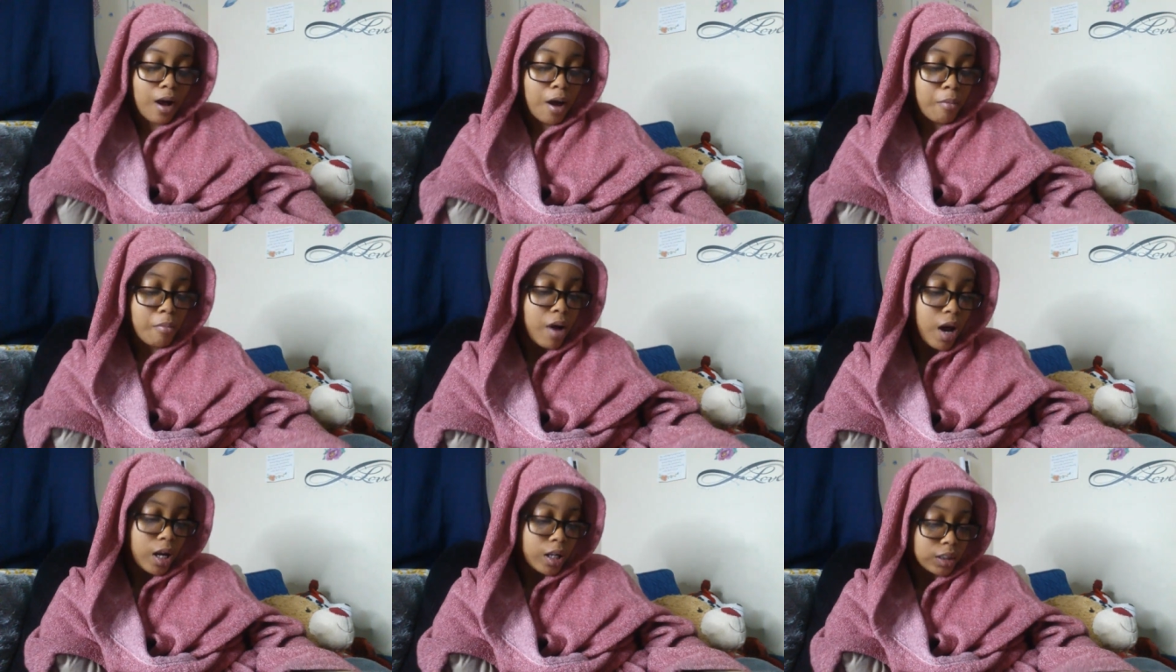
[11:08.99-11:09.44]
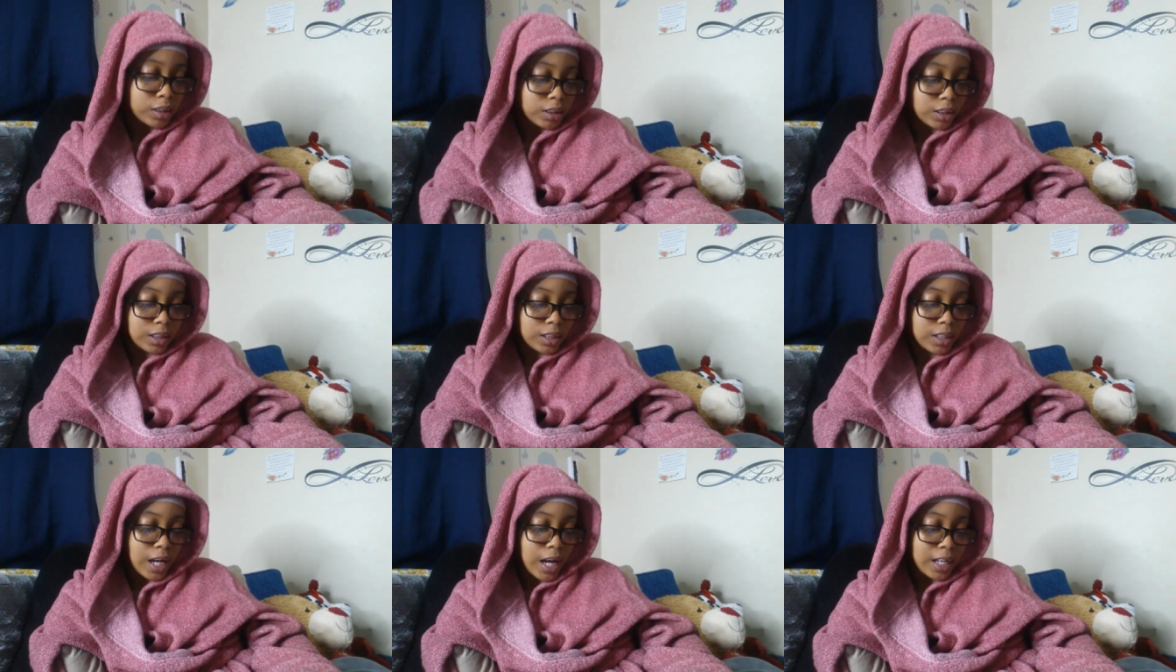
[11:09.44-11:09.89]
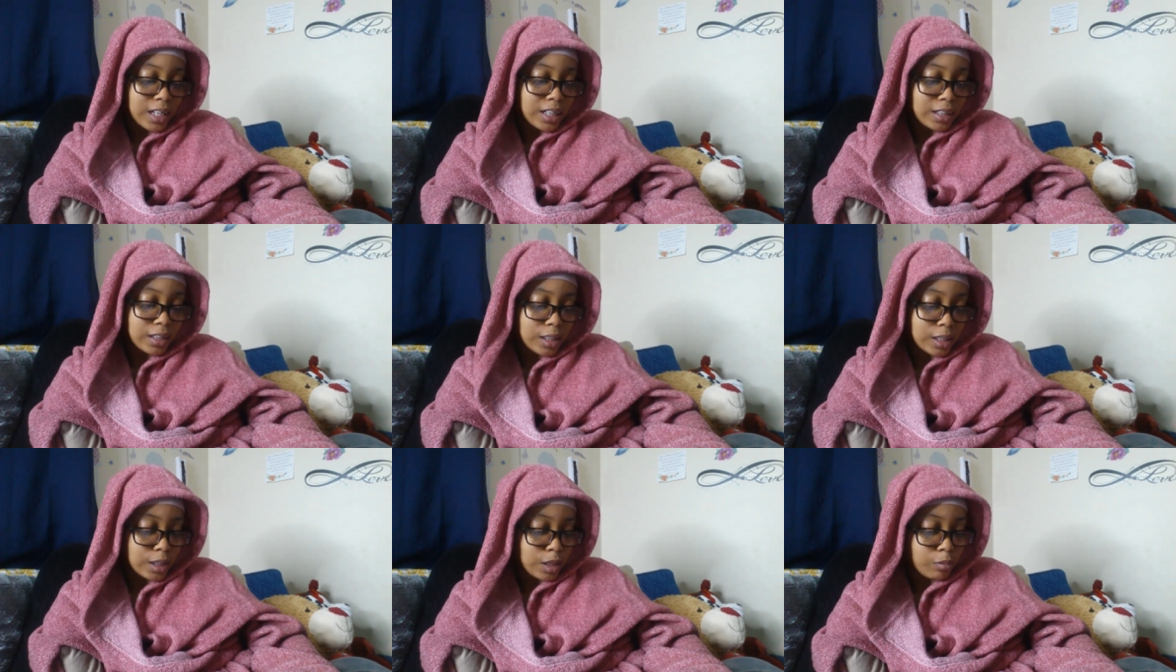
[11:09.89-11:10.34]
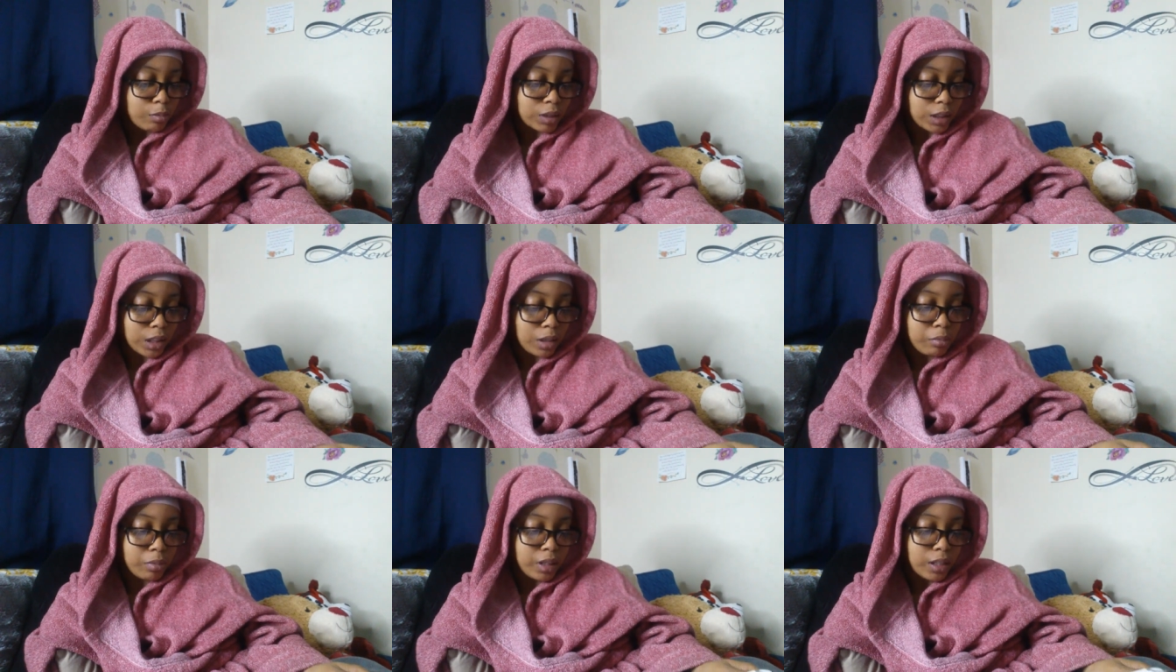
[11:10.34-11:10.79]
Um, honestly, I didn't think it was
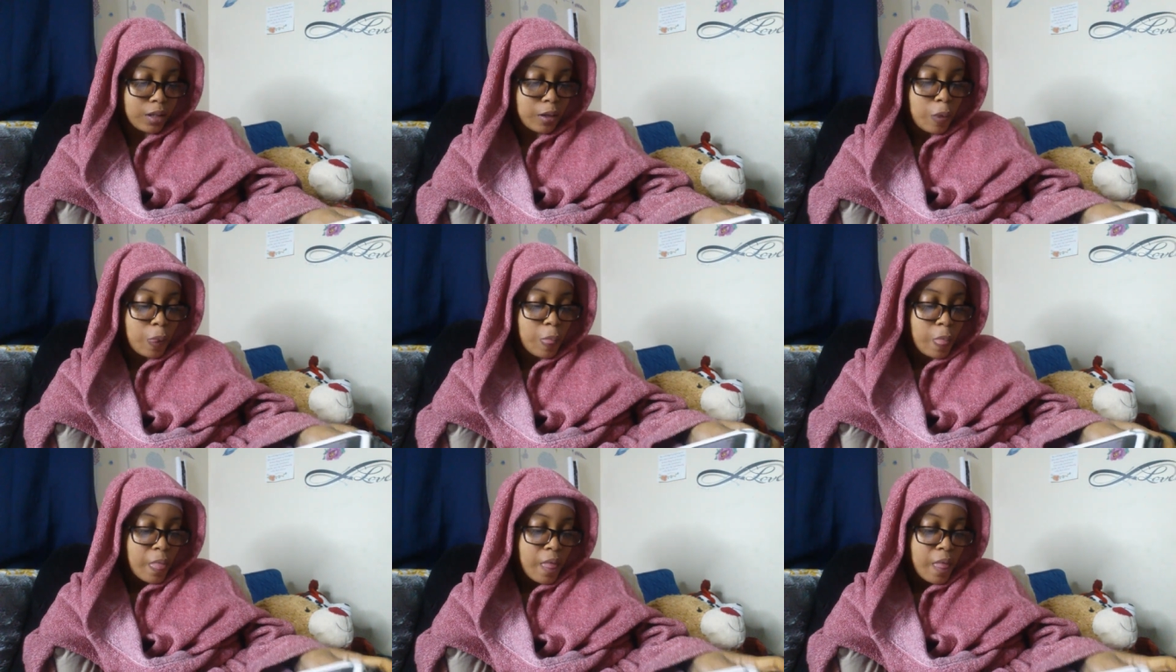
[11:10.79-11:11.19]
gonna be